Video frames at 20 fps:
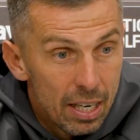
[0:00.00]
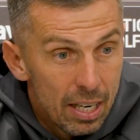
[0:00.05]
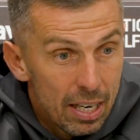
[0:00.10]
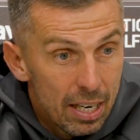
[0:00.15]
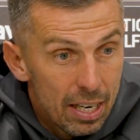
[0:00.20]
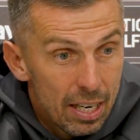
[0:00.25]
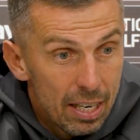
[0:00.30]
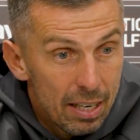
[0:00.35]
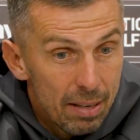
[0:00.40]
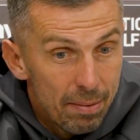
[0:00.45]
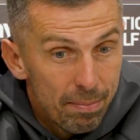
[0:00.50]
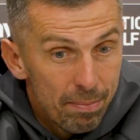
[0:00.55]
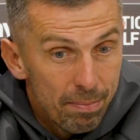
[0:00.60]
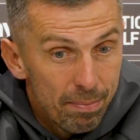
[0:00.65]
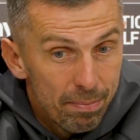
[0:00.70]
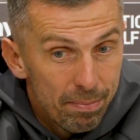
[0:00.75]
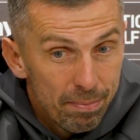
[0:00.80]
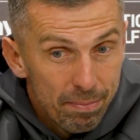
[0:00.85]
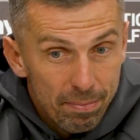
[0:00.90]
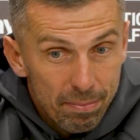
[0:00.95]
Um,
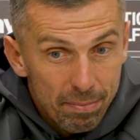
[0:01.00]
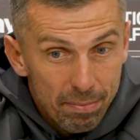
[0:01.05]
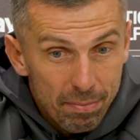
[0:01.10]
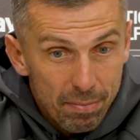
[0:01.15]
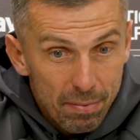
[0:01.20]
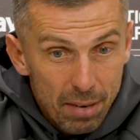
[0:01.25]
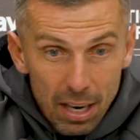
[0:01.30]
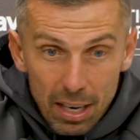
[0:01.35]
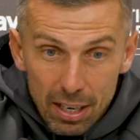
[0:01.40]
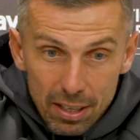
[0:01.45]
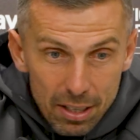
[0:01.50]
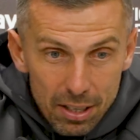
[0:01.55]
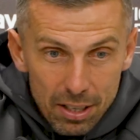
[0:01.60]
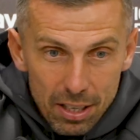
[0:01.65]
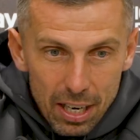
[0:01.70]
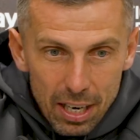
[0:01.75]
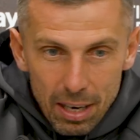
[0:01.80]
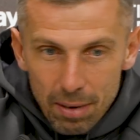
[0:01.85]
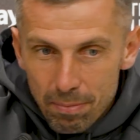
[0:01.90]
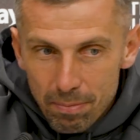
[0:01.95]
and as I
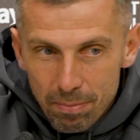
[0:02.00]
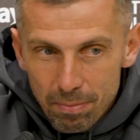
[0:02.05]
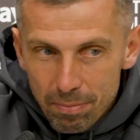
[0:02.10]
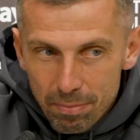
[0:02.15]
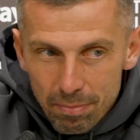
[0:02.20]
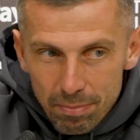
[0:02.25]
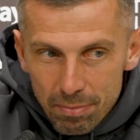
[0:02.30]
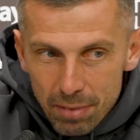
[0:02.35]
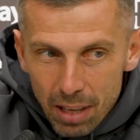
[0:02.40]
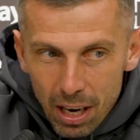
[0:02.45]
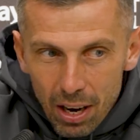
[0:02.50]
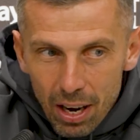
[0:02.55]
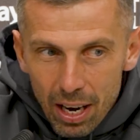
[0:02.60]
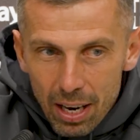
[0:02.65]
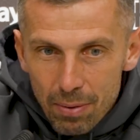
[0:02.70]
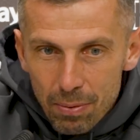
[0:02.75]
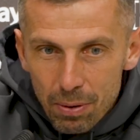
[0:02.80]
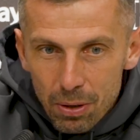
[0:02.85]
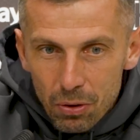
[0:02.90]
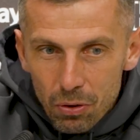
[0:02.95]
say, I'm
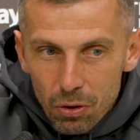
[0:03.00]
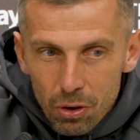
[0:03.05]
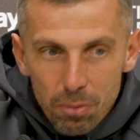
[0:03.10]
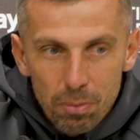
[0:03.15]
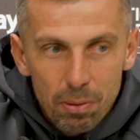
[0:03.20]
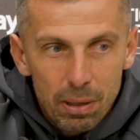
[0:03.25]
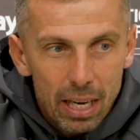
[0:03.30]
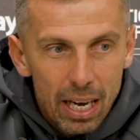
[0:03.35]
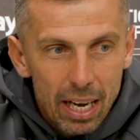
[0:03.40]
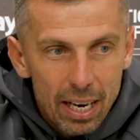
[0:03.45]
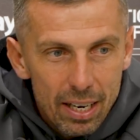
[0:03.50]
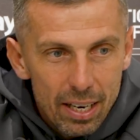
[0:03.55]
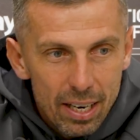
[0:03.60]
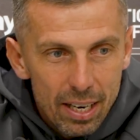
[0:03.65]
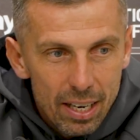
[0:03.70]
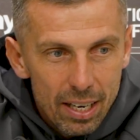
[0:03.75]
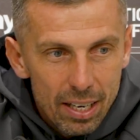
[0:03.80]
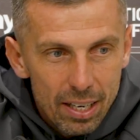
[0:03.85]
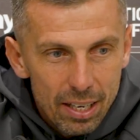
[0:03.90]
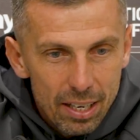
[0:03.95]
delighted with the group again,
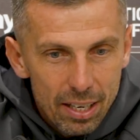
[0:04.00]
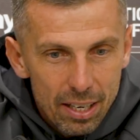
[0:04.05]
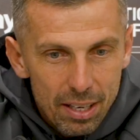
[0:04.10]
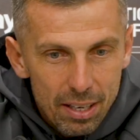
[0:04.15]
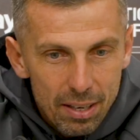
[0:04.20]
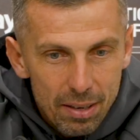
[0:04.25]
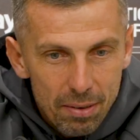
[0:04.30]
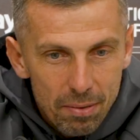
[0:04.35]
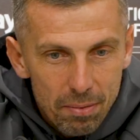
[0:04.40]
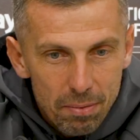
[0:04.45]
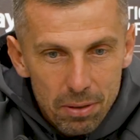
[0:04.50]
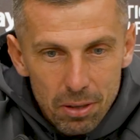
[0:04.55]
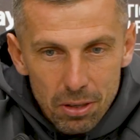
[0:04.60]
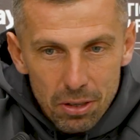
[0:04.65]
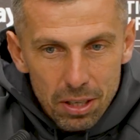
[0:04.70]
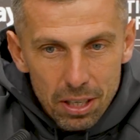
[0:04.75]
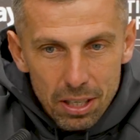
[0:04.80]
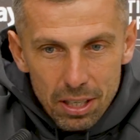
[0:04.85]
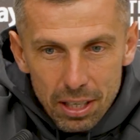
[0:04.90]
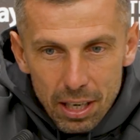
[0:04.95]
and uh, we just
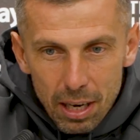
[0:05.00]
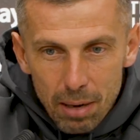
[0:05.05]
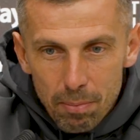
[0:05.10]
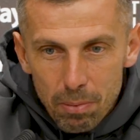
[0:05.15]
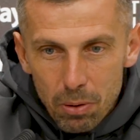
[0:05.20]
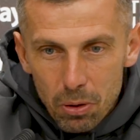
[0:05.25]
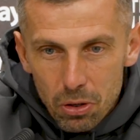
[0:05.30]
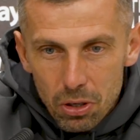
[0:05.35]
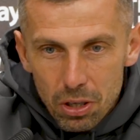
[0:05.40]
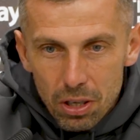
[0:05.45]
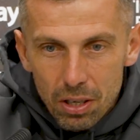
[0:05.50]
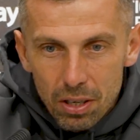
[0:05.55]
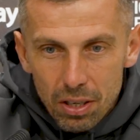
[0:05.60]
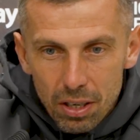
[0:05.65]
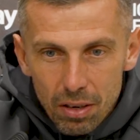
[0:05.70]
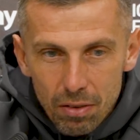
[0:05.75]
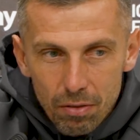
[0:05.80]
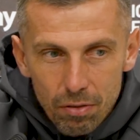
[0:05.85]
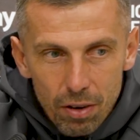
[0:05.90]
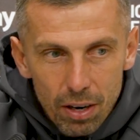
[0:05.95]
need to keep pushing and,
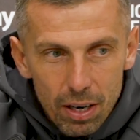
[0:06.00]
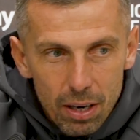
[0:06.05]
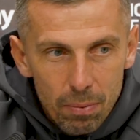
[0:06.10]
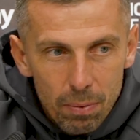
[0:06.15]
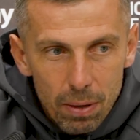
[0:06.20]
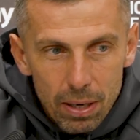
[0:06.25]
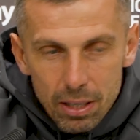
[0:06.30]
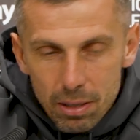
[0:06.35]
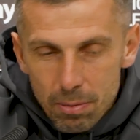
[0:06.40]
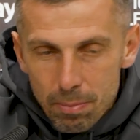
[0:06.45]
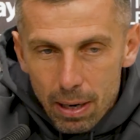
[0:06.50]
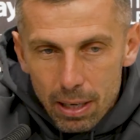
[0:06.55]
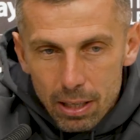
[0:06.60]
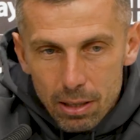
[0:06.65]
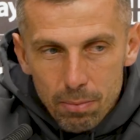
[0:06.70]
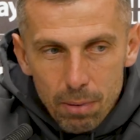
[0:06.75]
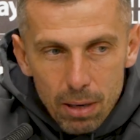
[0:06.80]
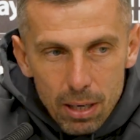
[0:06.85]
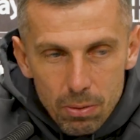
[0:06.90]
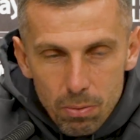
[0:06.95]
and find a way to
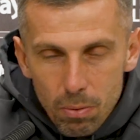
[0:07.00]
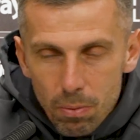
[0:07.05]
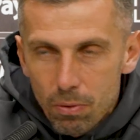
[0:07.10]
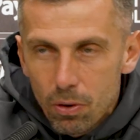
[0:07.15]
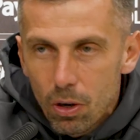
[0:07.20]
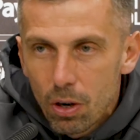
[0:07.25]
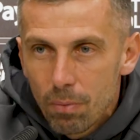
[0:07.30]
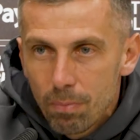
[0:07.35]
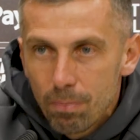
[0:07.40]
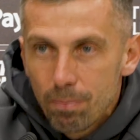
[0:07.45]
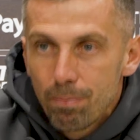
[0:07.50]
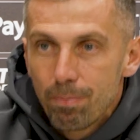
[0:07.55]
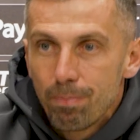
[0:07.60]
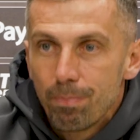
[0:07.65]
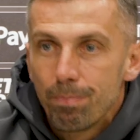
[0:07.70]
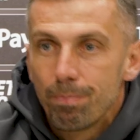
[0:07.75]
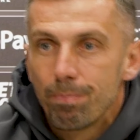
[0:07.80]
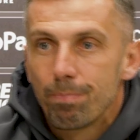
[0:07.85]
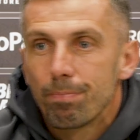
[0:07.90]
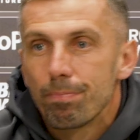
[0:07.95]
maximise what we've got.
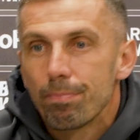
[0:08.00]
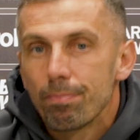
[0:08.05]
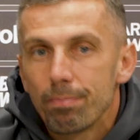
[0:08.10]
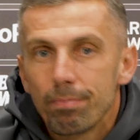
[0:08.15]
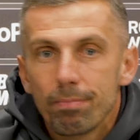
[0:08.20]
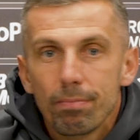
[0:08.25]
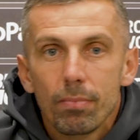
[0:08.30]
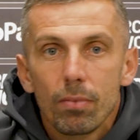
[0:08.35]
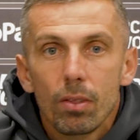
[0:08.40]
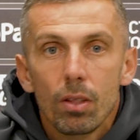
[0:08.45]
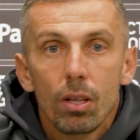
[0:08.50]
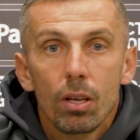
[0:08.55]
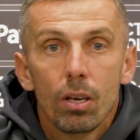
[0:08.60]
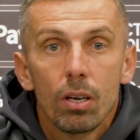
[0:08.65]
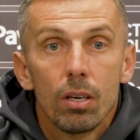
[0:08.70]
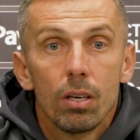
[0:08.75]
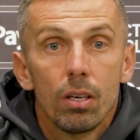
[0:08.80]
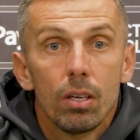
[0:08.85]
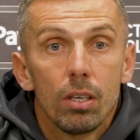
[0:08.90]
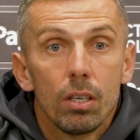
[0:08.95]
Gary, do you think
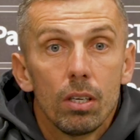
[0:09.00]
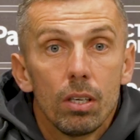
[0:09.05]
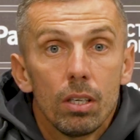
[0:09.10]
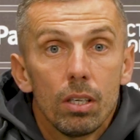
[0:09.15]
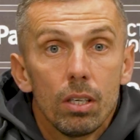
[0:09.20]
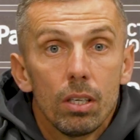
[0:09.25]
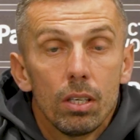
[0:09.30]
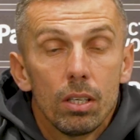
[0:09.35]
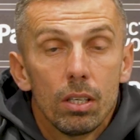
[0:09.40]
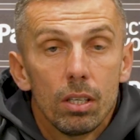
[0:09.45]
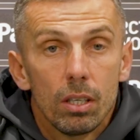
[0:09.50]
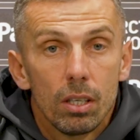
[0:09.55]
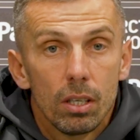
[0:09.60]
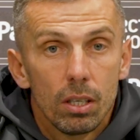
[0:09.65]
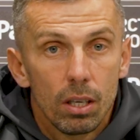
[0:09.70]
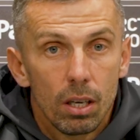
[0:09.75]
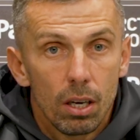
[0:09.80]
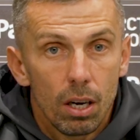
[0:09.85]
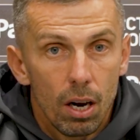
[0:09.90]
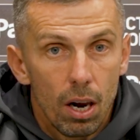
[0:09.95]
in a way that
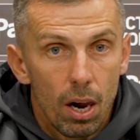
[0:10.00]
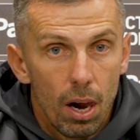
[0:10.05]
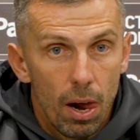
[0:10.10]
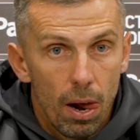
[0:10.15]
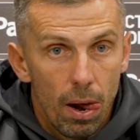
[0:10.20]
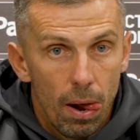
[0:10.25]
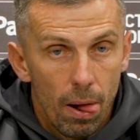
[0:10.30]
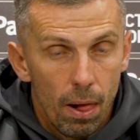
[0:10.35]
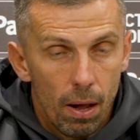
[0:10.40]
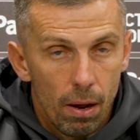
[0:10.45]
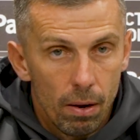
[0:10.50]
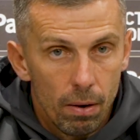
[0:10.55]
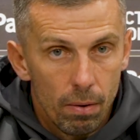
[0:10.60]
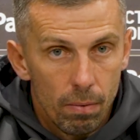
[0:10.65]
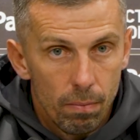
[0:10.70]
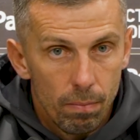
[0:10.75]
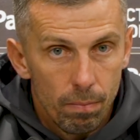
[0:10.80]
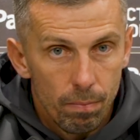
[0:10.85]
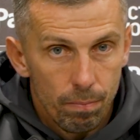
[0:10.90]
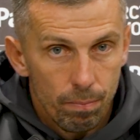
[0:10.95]
the, the fact that
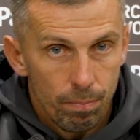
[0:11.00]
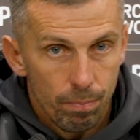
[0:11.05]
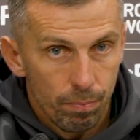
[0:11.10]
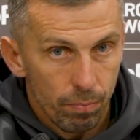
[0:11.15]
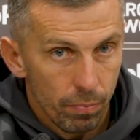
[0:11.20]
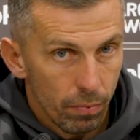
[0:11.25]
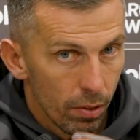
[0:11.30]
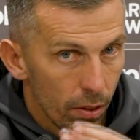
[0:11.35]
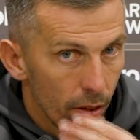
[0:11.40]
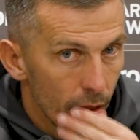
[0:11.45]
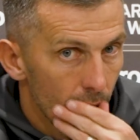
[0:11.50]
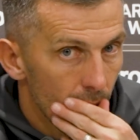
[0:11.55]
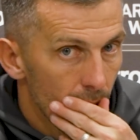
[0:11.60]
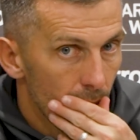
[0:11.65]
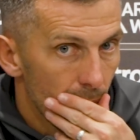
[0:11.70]
it's been known that you